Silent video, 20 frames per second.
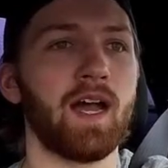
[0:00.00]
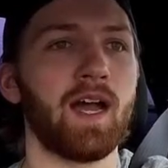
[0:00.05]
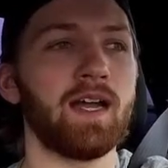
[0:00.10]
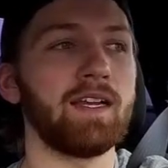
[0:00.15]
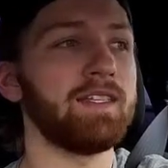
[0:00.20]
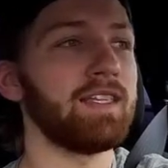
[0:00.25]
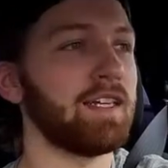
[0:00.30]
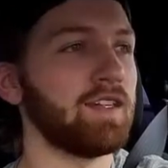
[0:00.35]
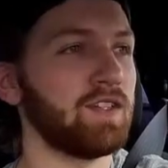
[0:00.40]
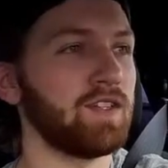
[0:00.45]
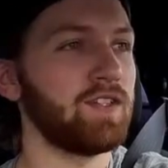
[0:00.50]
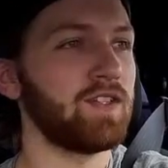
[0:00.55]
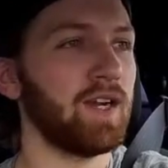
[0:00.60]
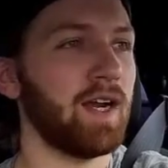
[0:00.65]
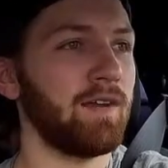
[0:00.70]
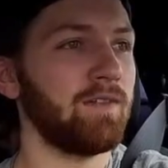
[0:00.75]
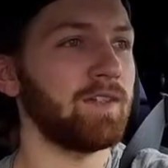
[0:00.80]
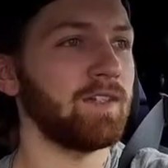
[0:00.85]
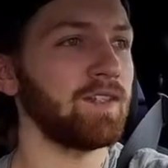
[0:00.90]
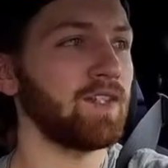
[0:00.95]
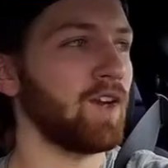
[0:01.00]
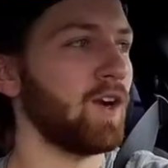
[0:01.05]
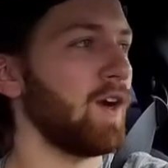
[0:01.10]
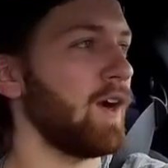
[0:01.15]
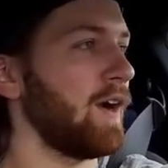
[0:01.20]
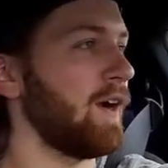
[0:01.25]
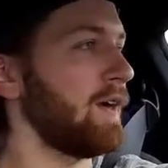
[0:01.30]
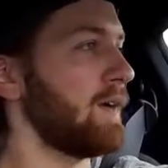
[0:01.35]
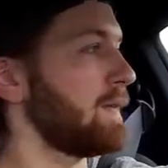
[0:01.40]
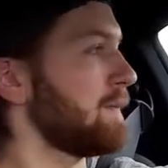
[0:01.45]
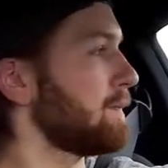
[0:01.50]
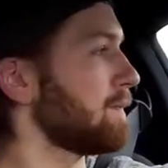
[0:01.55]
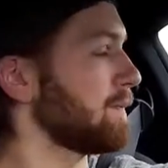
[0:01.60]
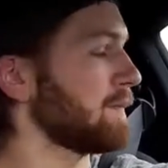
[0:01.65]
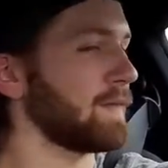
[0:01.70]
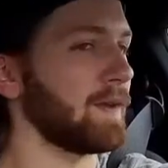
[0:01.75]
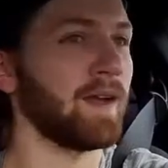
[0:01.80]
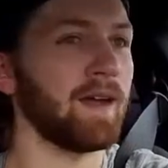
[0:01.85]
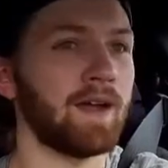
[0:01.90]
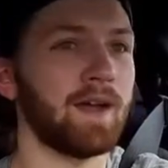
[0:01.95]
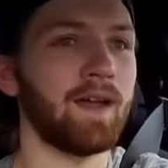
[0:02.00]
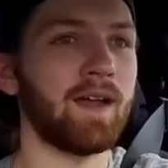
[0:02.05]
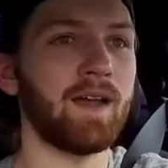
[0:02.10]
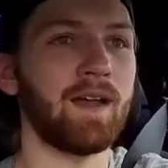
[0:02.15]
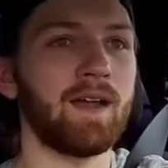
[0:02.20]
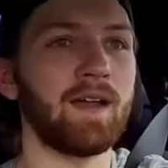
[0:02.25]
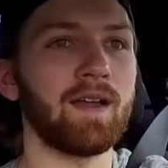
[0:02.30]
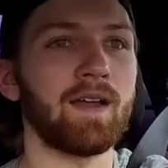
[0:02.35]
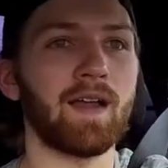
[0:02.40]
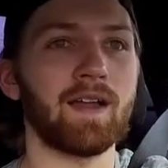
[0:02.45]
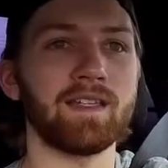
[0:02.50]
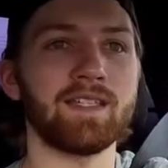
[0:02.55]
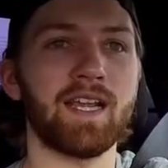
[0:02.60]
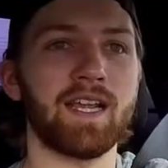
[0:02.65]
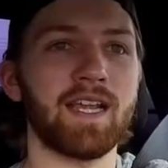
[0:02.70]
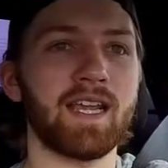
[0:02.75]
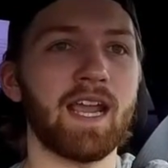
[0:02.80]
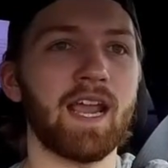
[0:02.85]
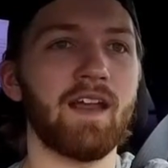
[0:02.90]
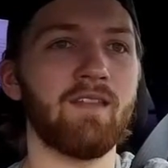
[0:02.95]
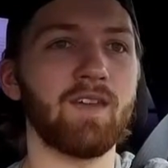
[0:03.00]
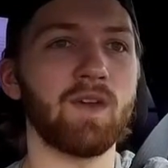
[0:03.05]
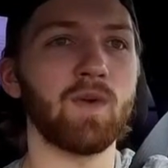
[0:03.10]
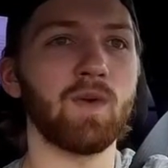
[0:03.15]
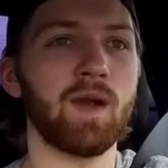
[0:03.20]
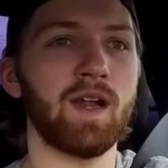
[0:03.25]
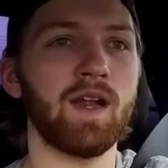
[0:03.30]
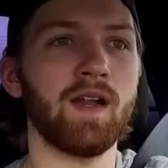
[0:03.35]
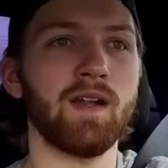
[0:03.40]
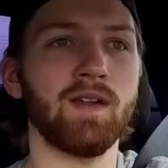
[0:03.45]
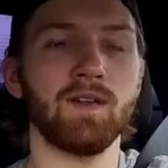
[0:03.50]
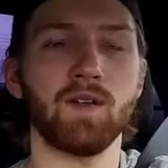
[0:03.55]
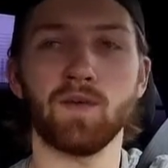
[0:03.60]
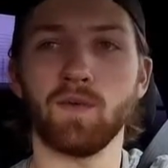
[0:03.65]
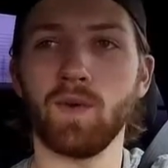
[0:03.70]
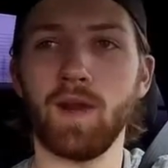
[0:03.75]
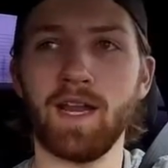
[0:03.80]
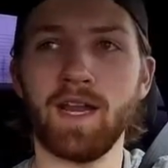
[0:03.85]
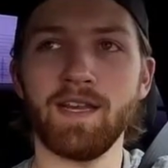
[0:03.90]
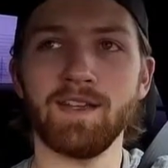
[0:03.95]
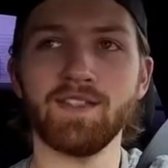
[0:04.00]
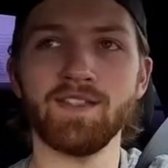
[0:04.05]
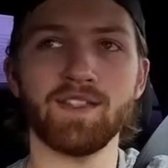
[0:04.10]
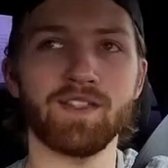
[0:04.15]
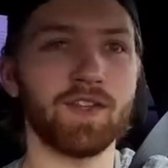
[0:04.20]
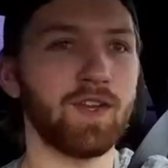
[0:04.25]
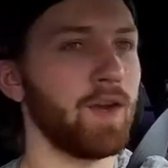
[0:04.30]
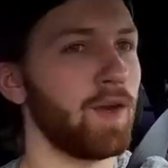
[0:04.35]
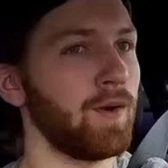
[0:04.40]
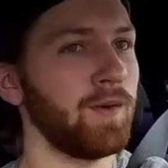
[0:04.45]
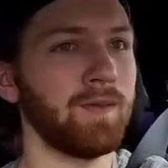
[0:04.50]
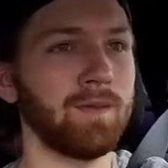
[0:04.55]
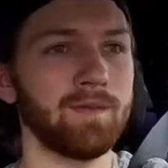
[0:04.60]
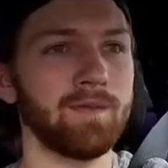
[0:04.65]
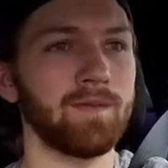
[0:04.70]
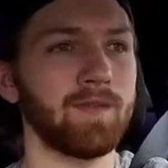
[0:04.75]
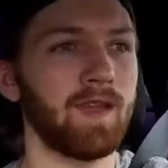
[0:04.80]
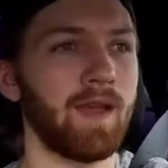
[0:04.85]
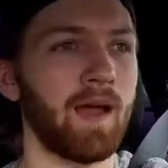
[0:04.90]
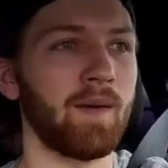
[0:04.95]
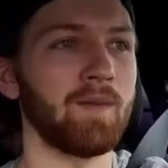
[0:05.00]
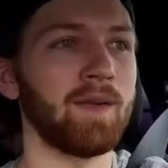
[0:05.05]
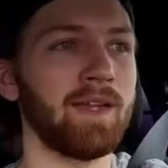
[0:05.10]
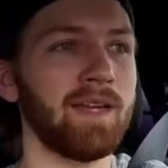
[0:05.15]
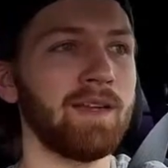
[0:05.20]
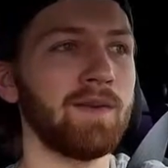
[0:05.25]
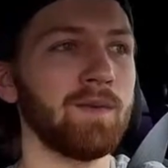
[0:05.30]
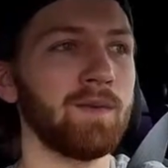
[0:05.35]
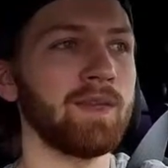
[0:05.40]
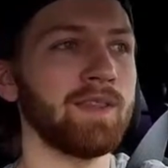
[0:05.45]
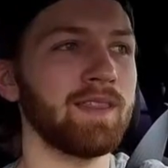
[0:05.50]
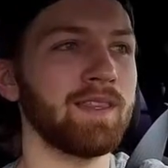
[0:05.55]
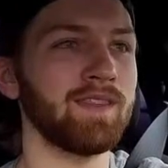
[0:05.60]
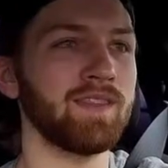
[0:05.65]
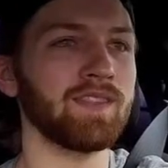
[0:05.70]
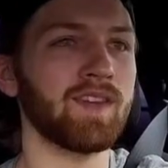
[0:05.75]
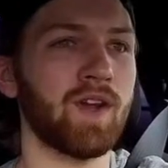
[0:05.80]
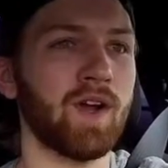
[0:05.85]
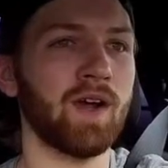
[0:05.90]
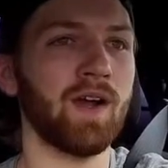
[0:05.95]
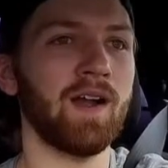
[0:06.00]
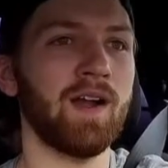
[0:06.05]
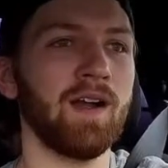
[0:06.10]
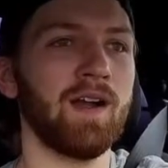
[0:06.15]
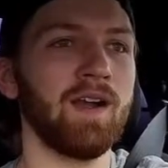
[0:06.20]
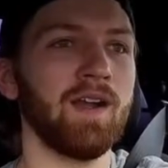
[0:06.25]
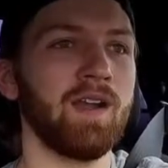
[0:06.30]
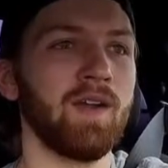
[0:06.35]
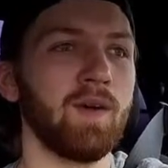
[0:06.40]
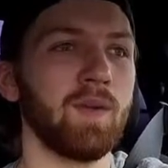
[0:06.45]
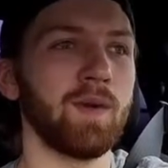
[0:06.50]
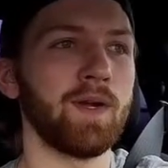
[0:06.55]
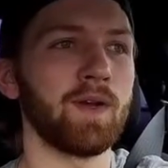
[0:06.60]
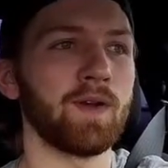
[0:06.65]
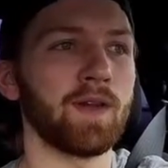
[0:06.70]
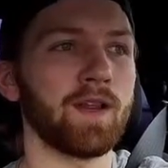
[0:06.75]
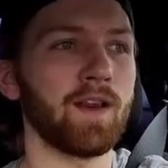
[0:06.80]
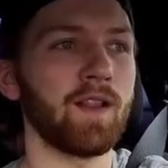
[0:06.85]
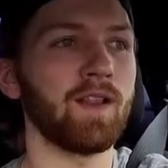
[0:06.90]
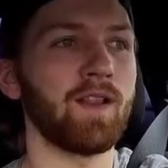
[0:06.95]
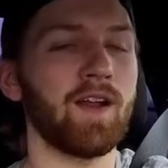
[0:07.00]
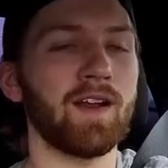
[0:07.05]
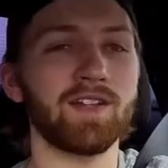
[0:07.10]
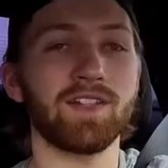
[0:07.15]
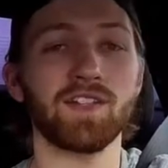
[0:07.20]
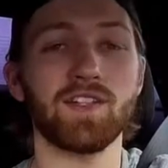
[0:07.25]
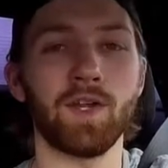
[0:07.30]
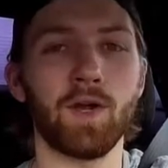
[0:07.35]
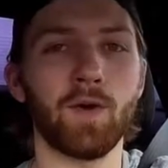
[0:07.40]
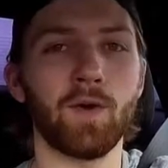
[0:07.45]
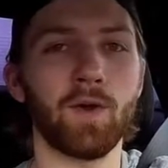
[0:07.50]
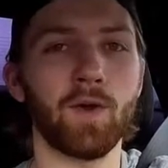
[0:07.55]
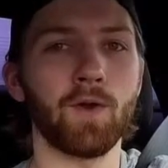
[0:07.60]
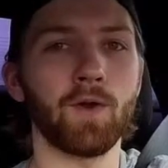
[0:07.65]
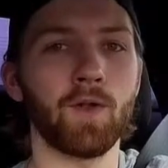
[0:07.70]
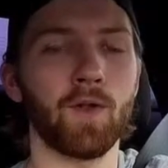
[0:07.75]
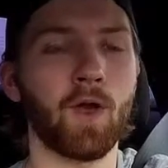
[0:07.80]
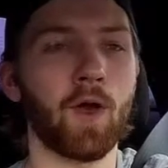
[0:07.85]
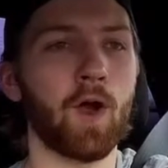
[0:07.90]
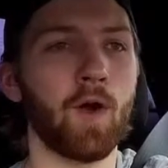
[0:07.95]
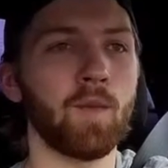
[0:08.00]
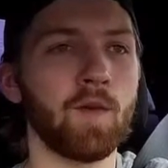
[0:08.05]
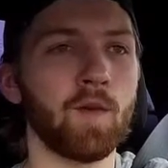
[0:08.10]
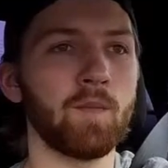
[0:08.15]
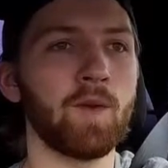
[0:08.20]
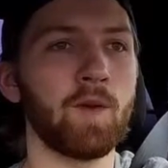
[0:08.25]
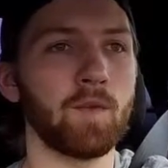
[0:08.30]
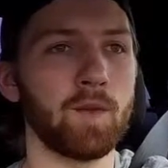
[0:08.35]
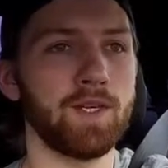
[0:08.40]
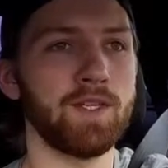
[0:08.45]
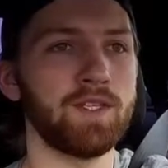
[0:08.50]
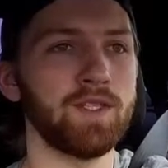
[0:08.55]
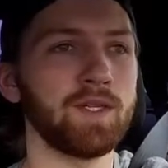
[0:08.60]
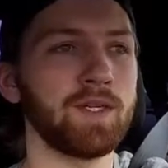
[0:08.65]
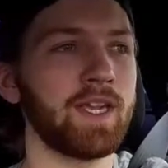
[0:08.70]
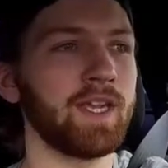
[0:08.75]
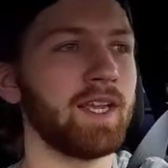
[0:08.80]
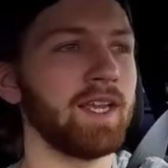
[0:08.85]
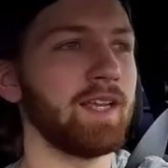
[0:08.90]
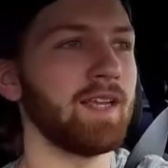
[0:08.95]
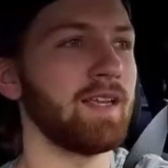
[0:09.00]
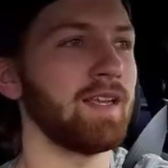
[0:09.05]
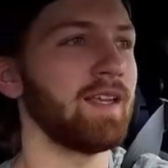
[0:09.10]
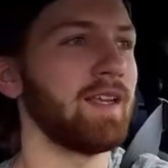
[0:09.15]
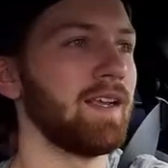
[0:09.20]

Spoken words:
I daily drive this car. I take it everywhere, rain, snow. I'm in it with this car. We don't get a lot of snow in Oklahoma, but we do get it.